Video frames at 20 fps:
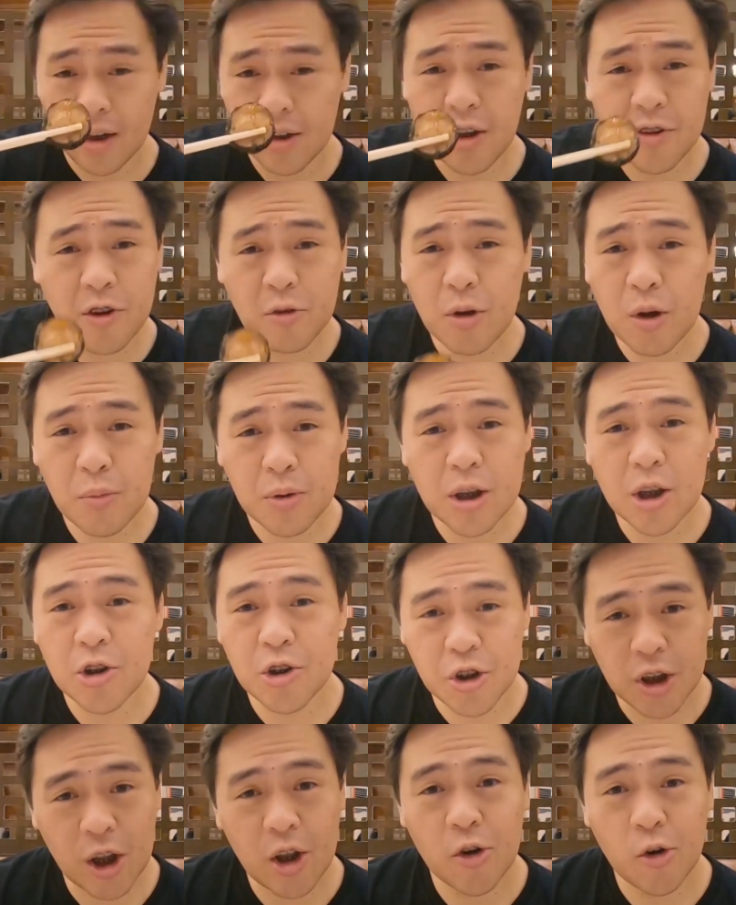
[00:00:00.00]
Another one with the
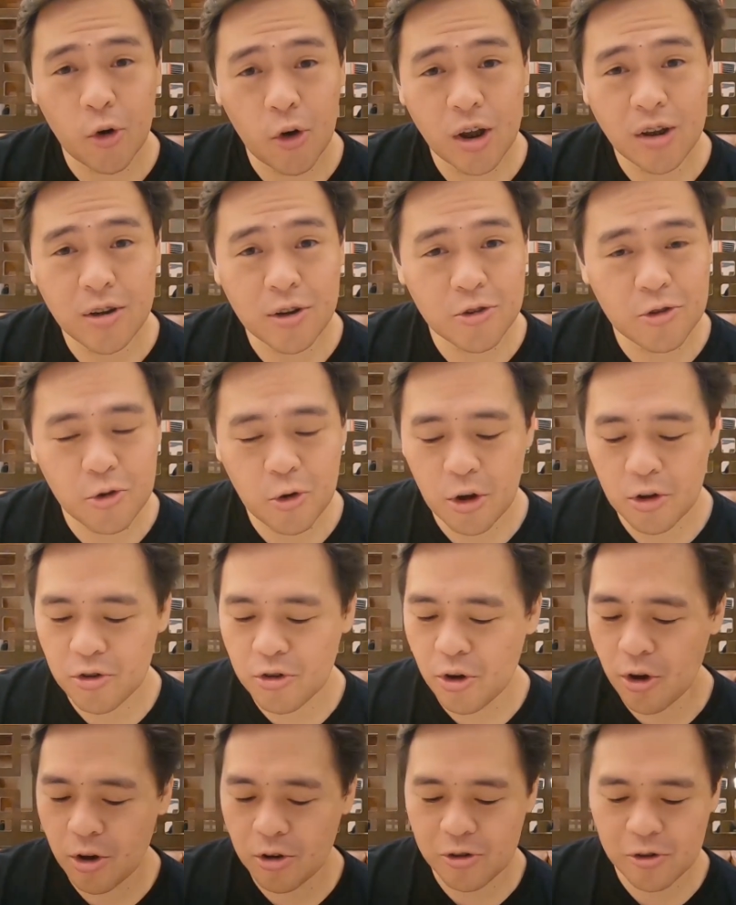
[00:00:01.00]
chili oil and the soy
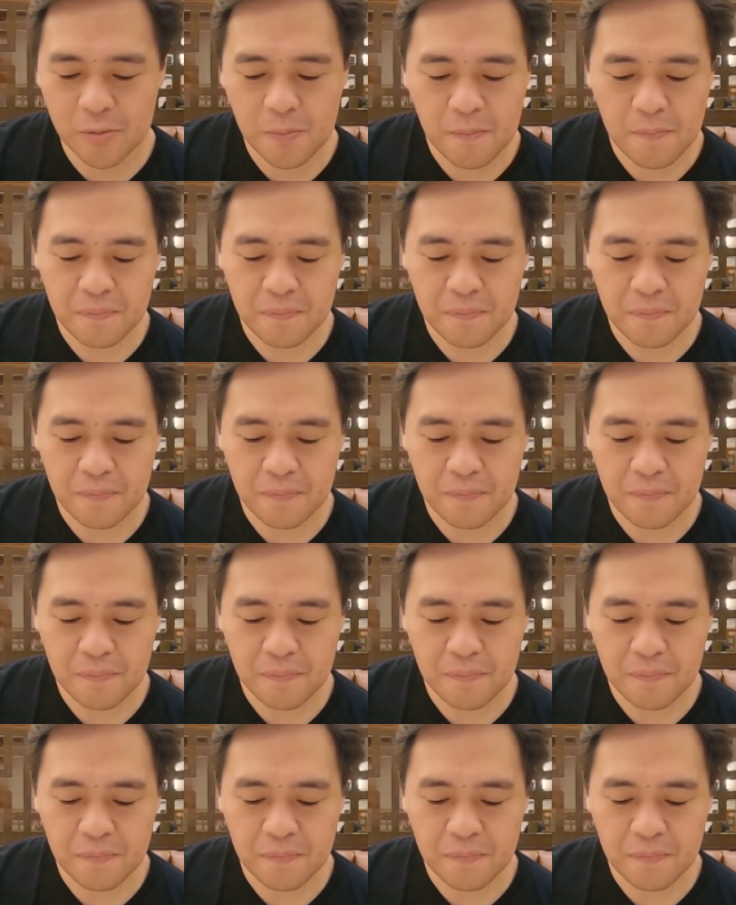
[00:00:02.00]
sauce.